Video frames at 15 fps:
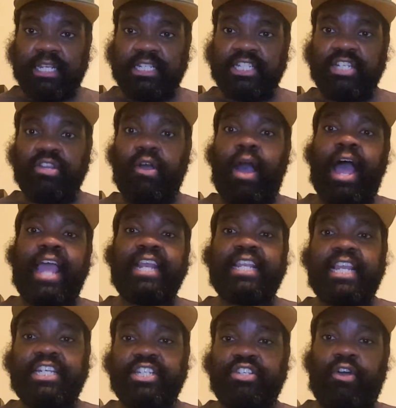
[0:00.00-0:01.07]
slide
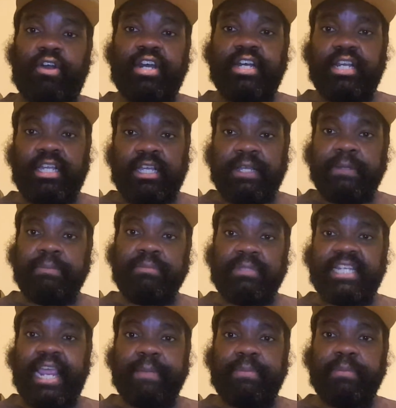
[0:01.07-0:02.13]
that started the
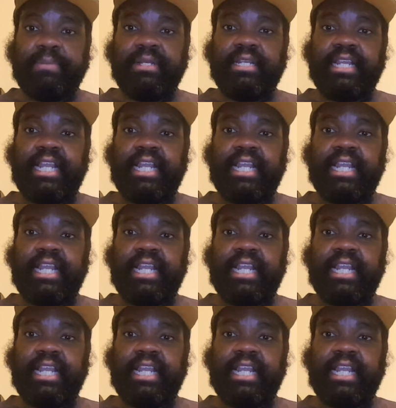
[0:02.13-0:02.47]
Tampa